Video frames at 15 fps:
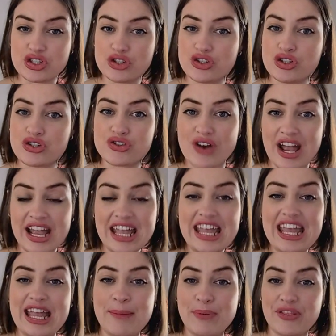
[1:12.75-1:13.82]
to try and
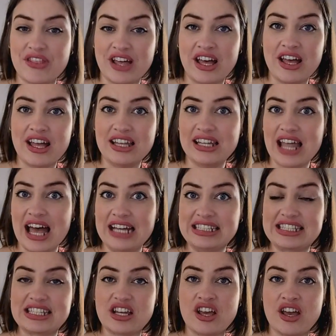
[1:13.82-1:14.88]
keep the
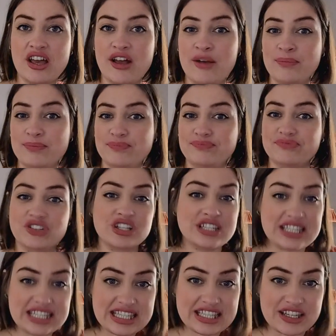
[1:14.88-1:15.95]
light
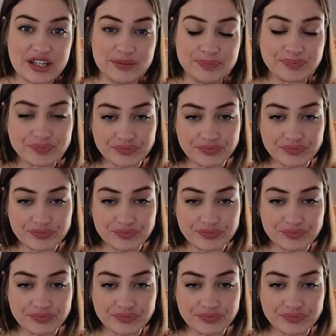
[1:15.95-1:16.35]
consistent.